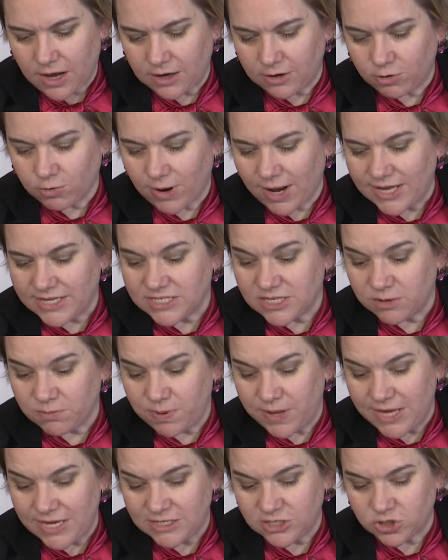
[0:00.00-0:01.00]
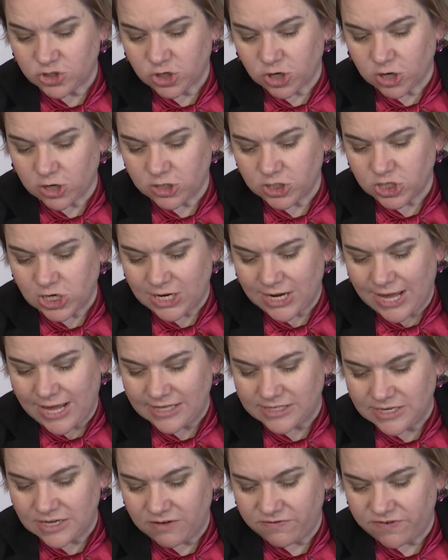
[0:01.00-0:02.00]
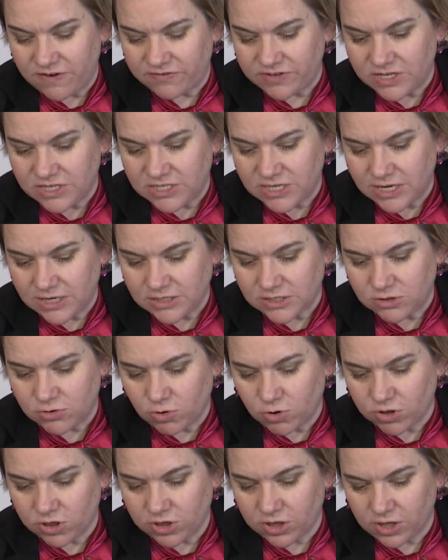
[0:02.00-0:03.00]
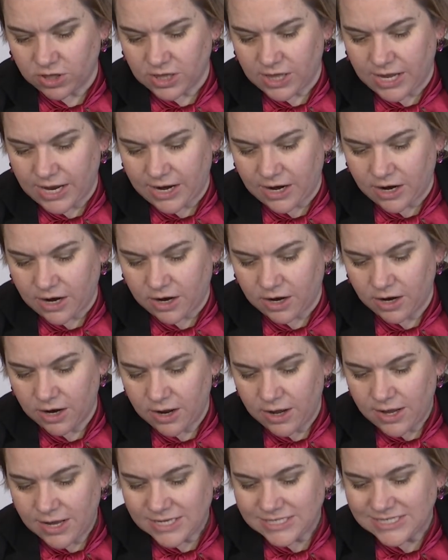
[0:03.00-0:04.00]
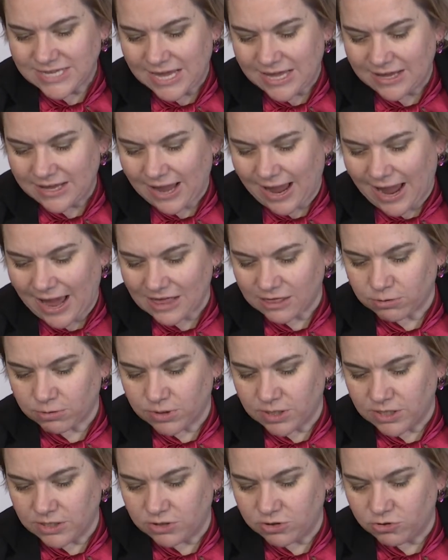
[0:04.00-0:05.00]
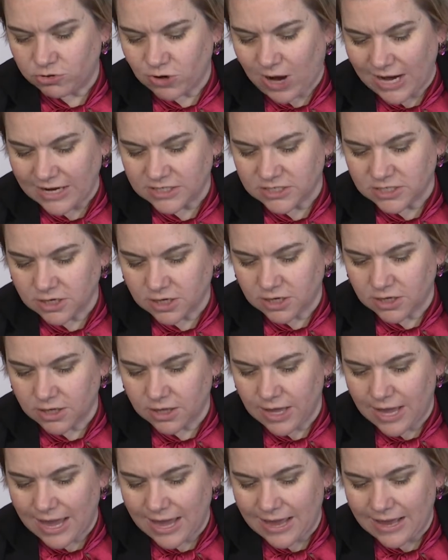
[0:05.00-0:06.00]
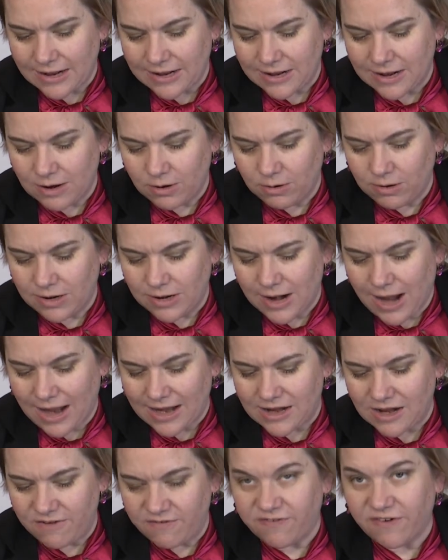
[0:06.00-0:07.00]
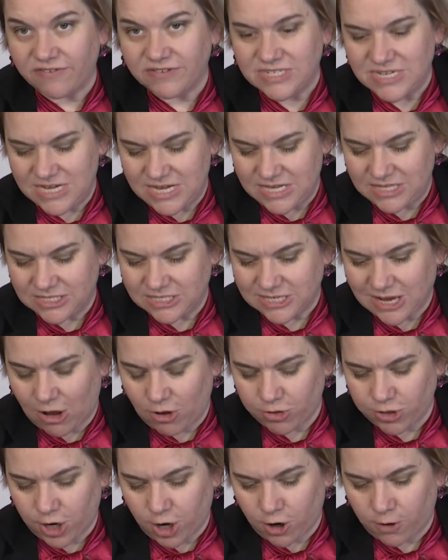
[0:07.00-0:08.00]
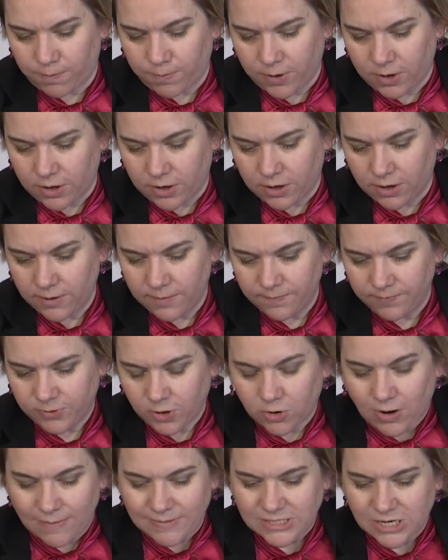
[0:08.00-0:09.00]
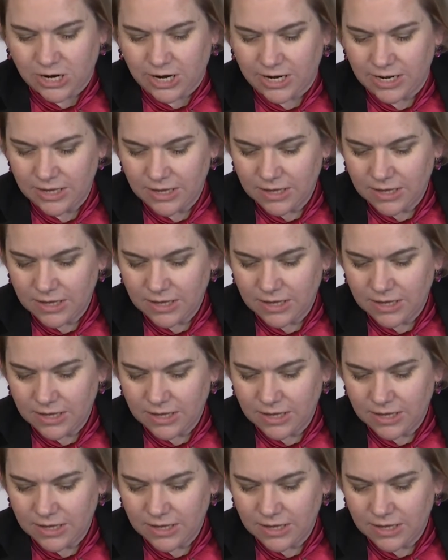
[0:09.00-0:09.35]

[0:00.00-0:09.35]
Grace and Peace Church at 1856 North LeClaire, St. Catherine Drexel at 9015 South Harper. Oh, I'm sorry.